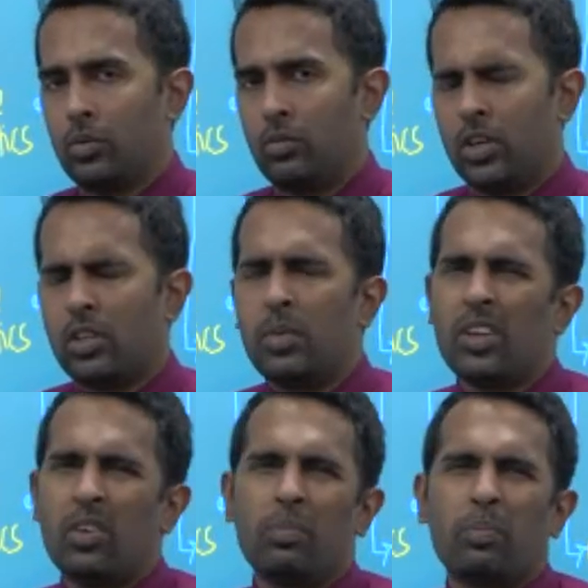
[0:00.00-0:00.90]
What is the
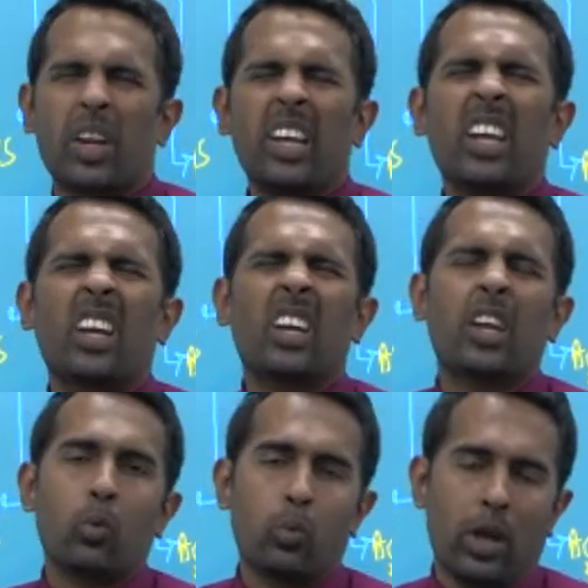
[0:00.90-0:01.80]
meaning of
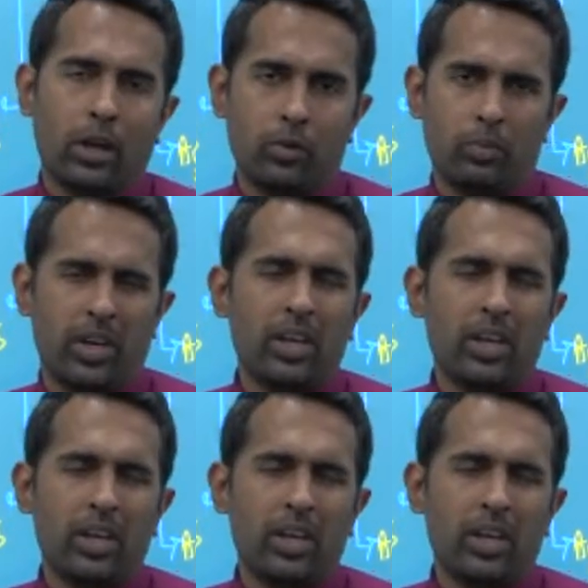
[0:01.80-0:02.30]
predictive value?